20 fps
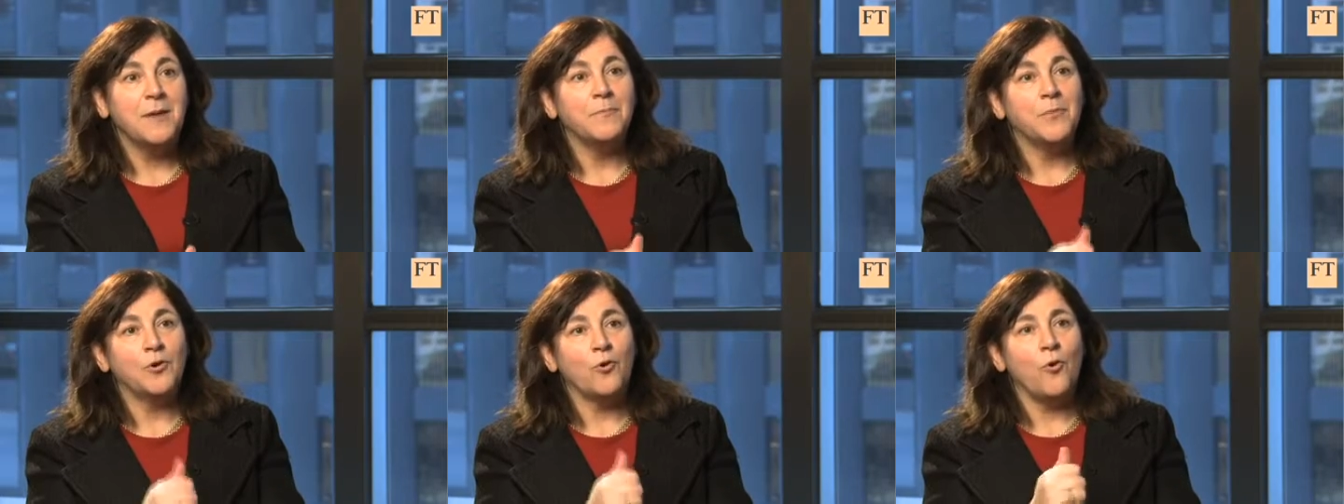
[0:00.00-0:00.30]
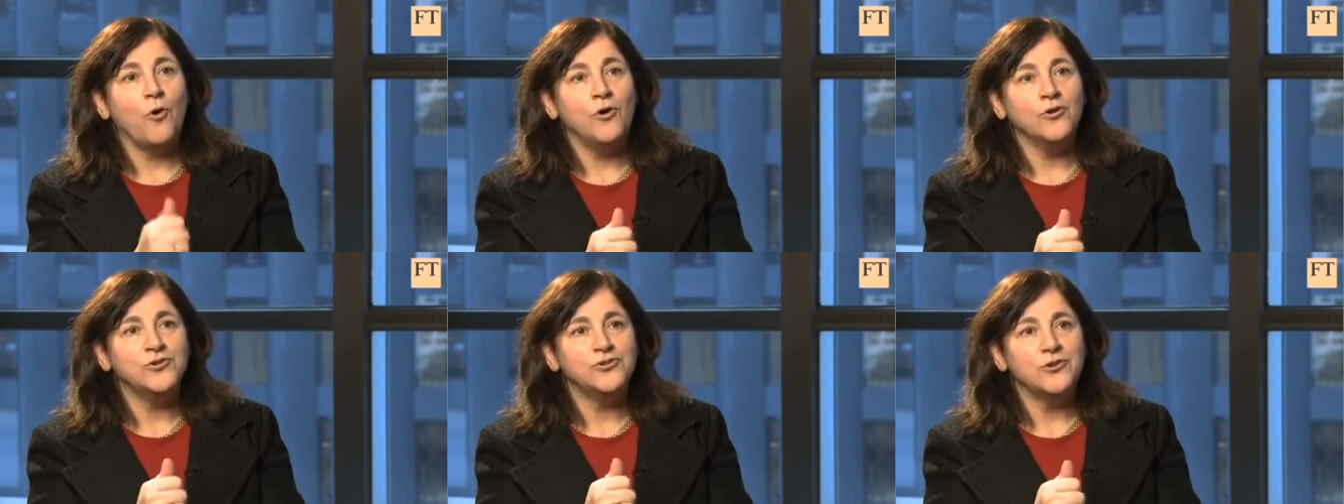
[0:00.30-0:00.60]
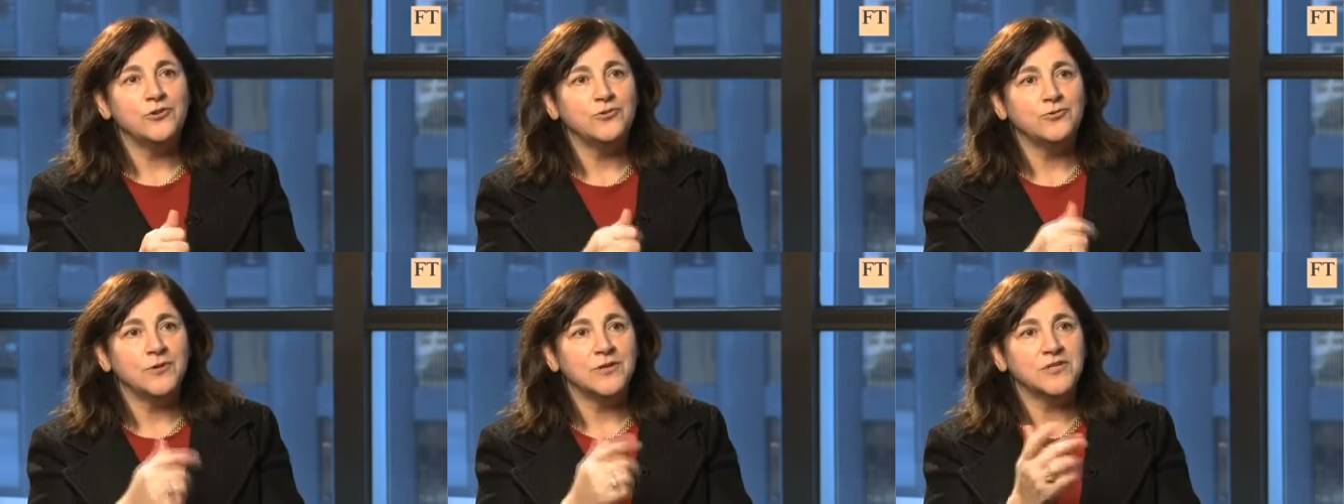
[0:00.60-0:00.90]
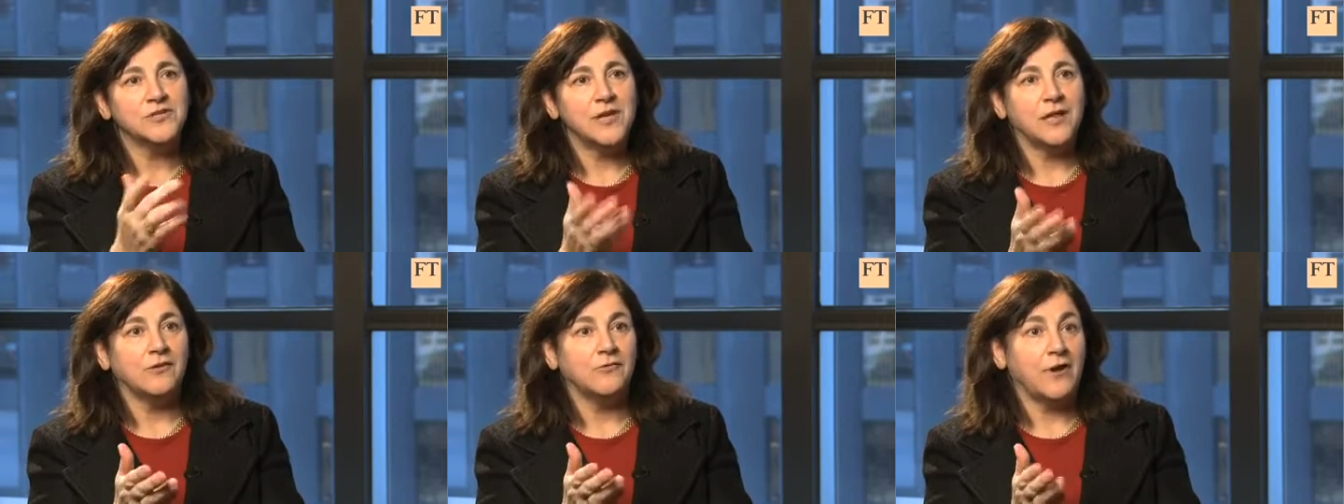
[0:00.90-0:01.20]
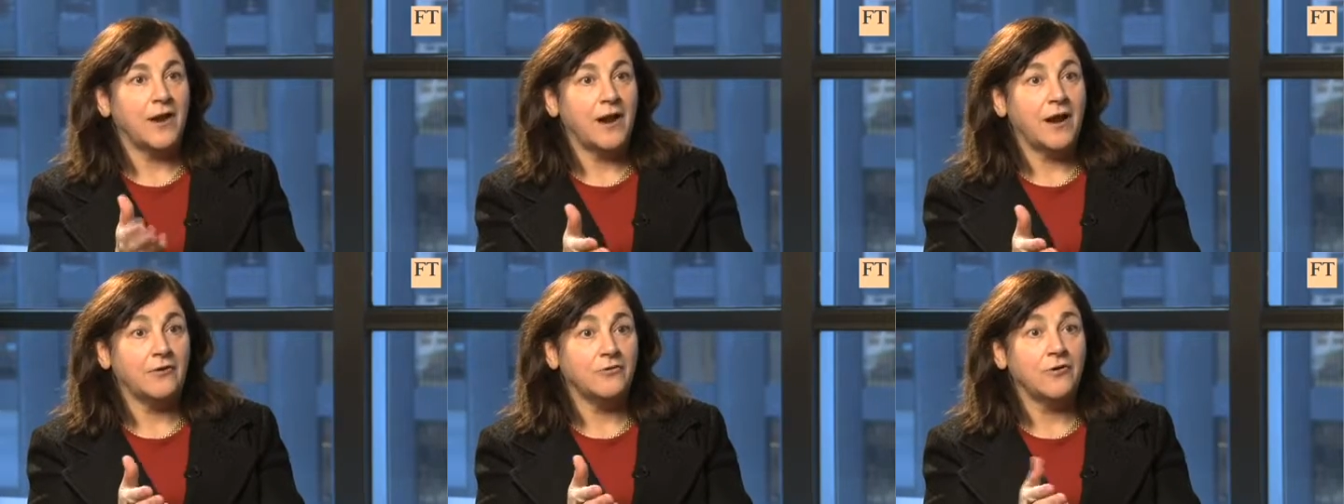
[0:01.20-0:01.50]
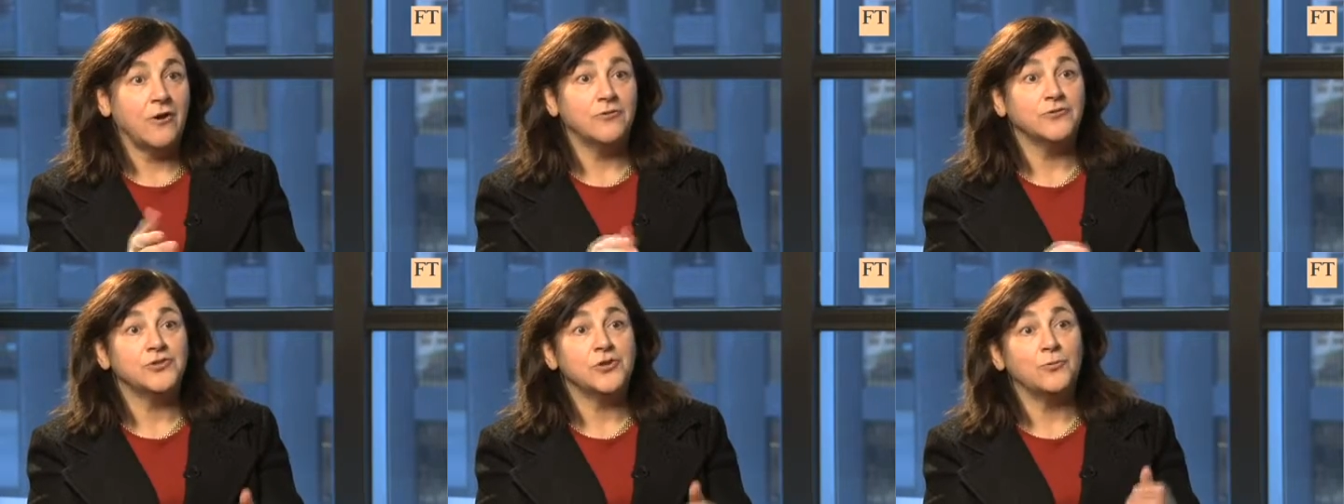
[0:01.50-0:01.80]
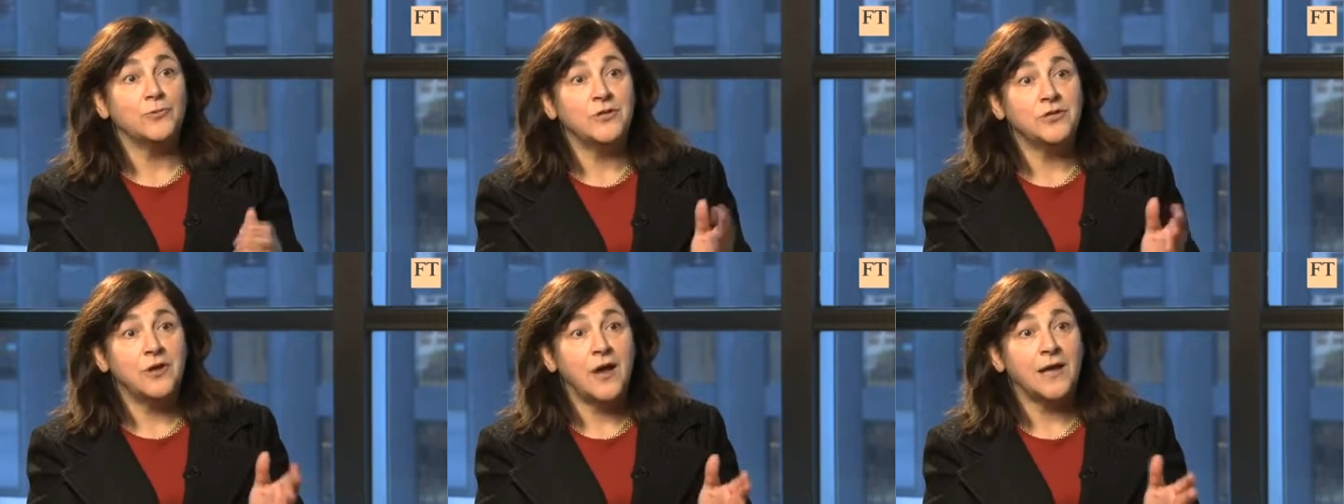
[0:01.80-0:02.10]
but also to accelerate our growth.
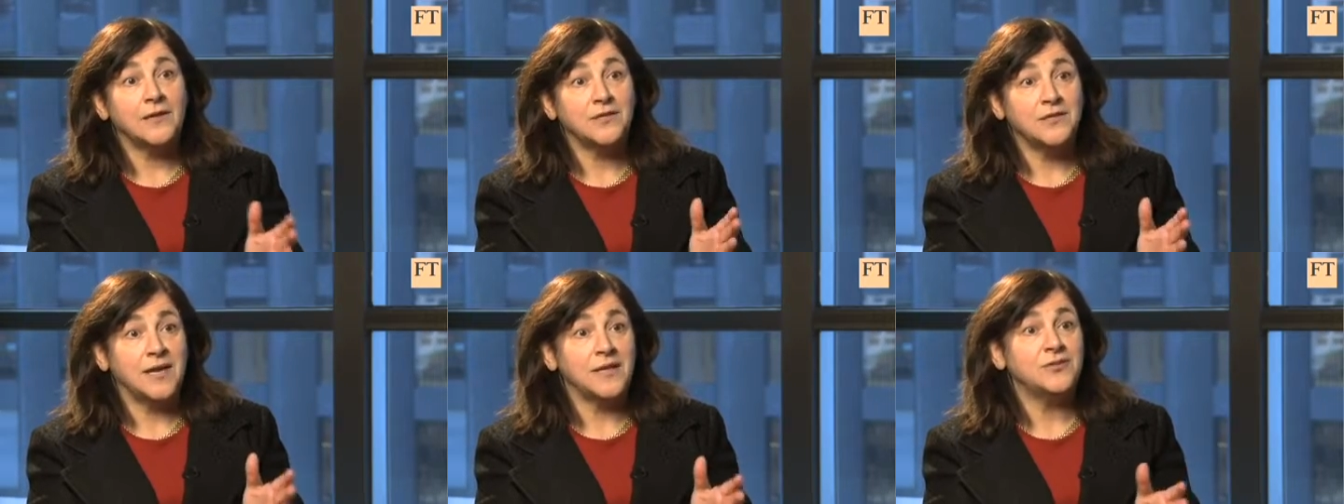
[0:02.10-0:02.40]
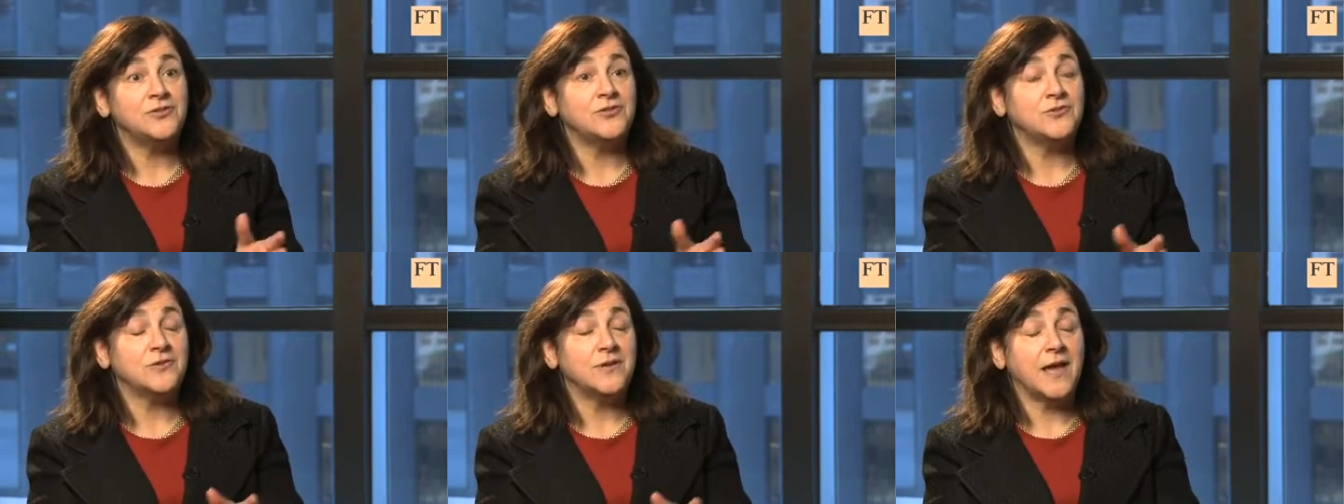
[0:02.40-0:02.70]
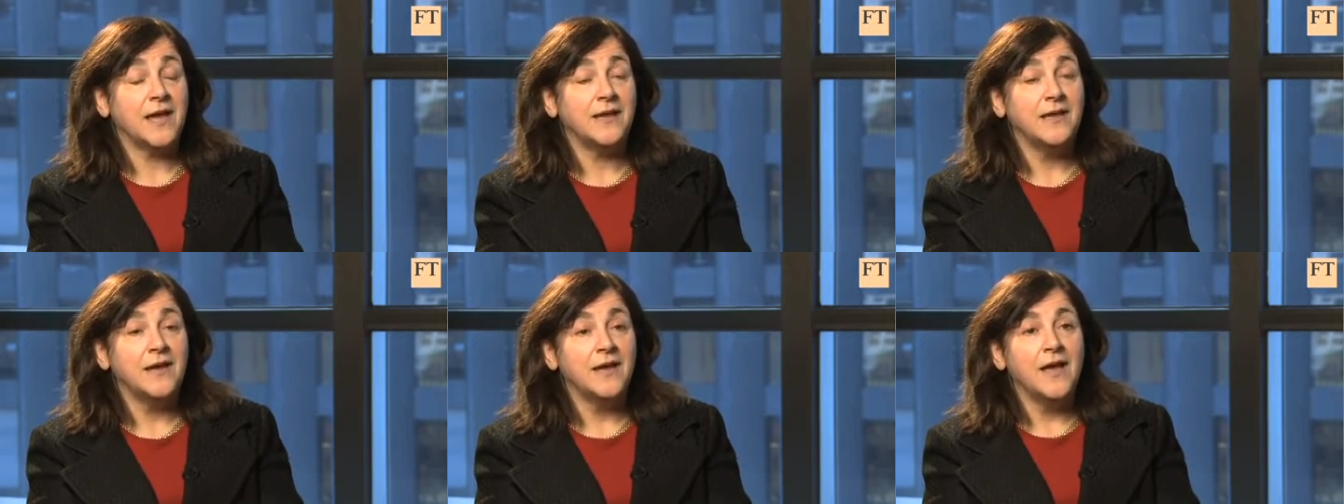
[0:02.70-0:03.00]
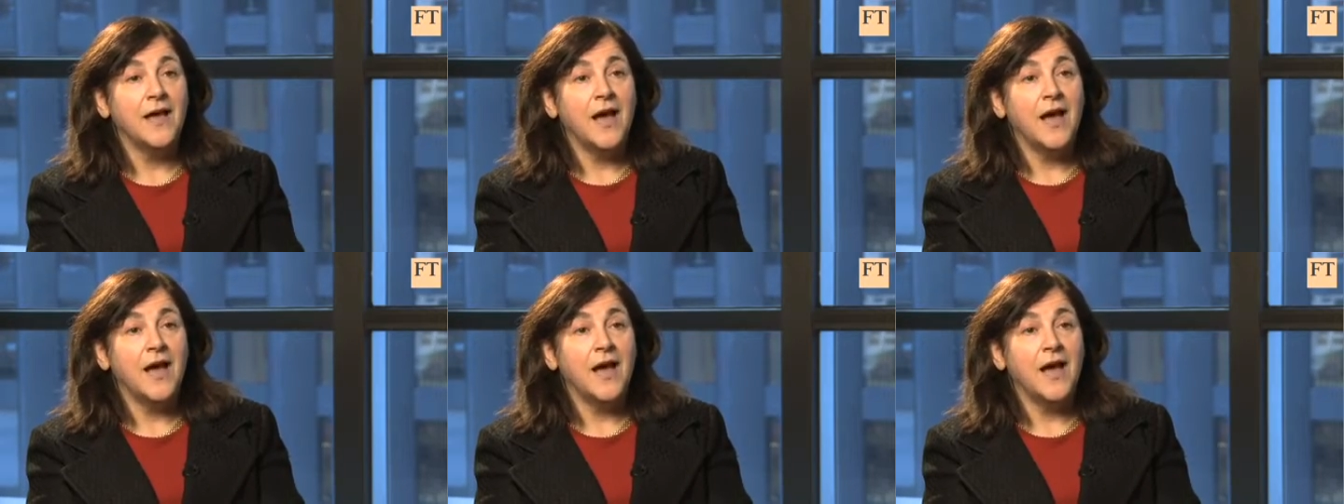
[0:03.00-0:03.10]
So we talked yesterday